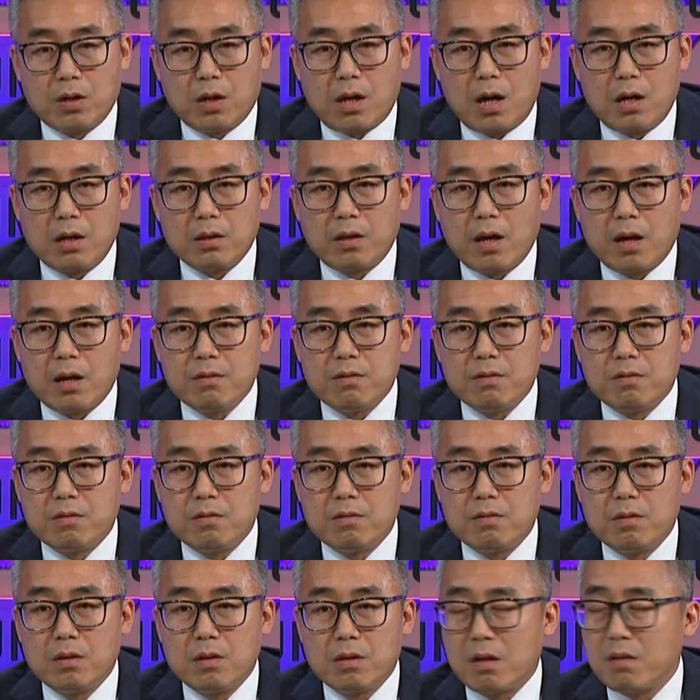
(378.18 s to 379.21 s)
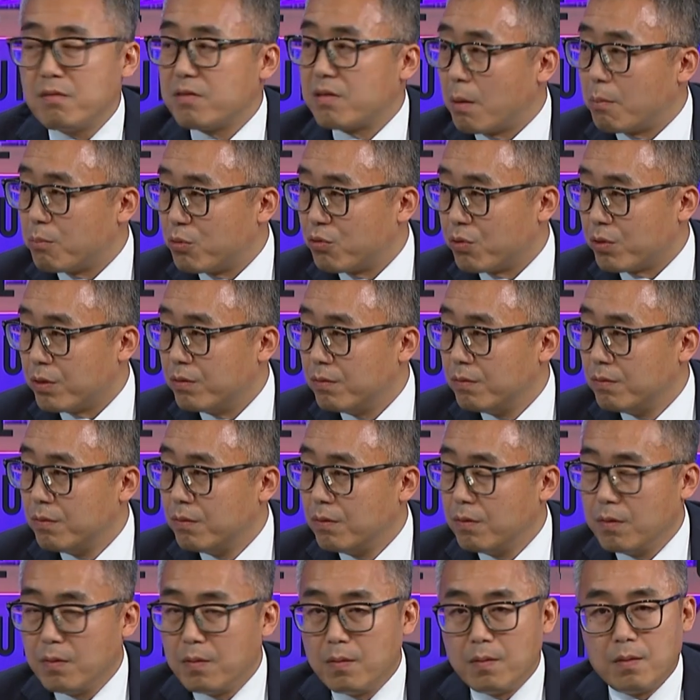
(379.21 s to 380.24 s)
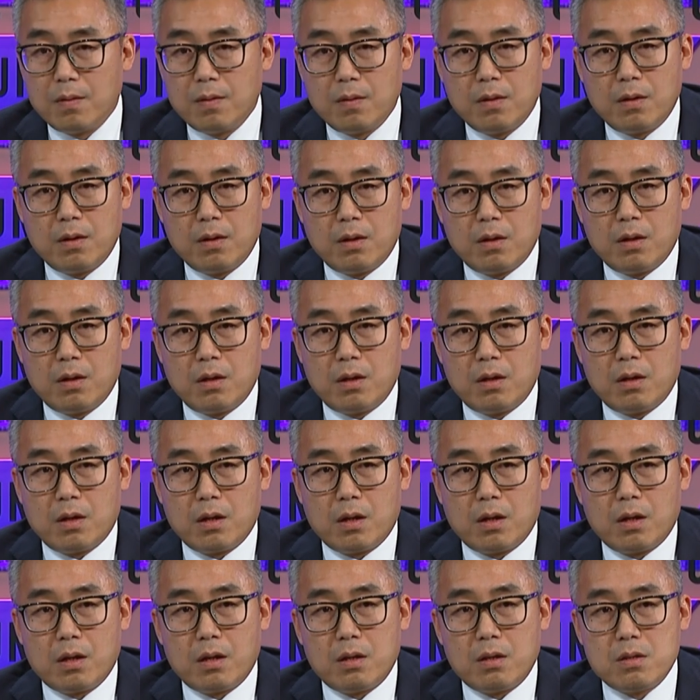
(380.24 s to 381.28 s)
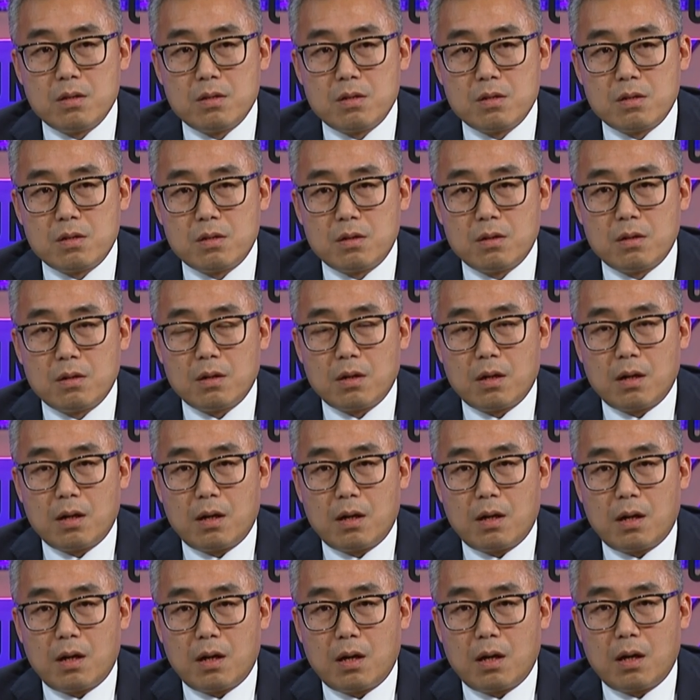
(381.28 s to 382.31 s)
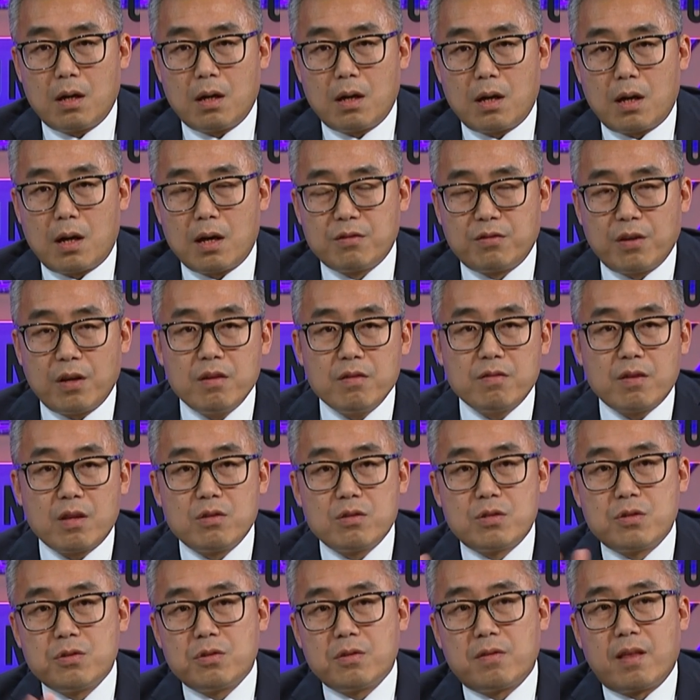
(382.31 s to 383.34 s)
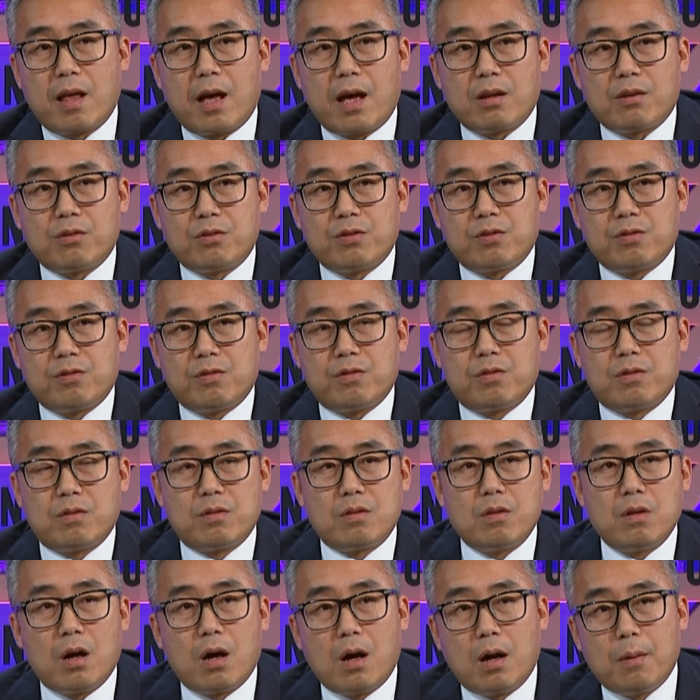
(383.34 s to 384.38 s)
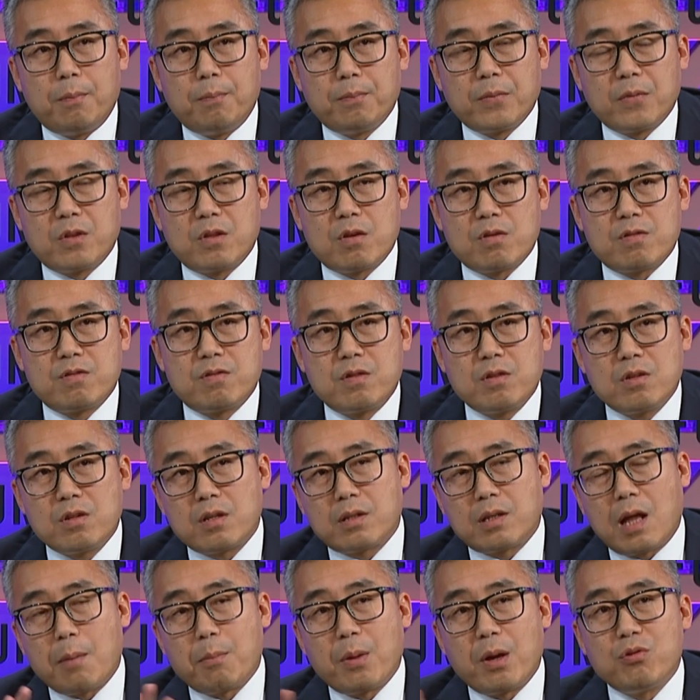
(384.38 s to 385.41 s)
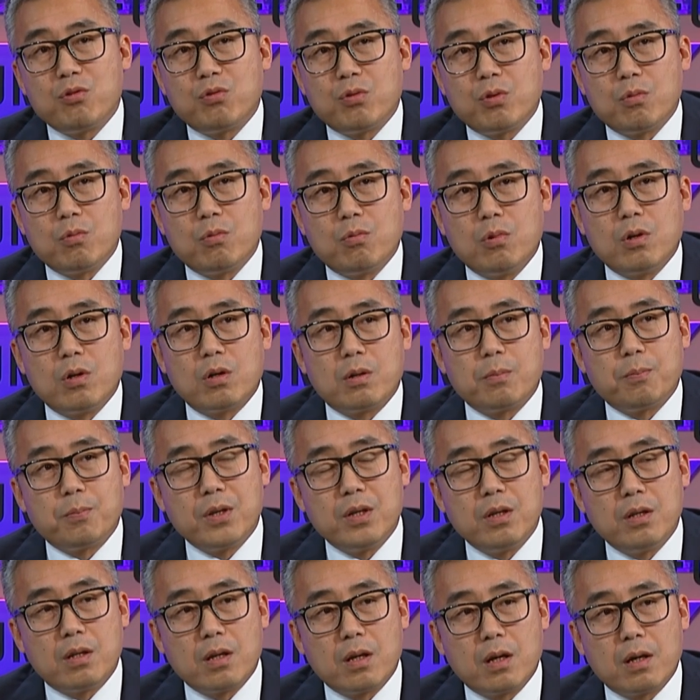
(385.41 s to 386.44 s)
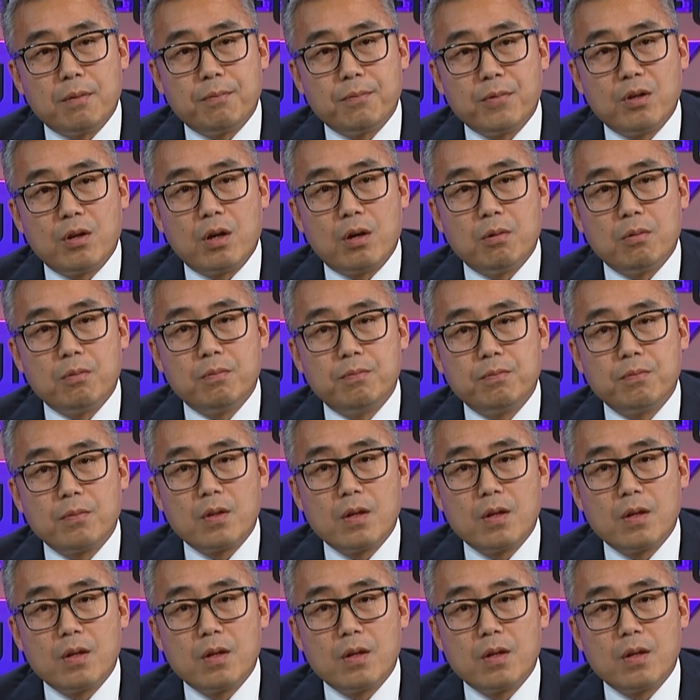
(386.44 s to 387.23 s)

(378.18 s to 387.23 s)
the content's consumption. And uh, adjacent to that, um, the third dimension would be the, you know,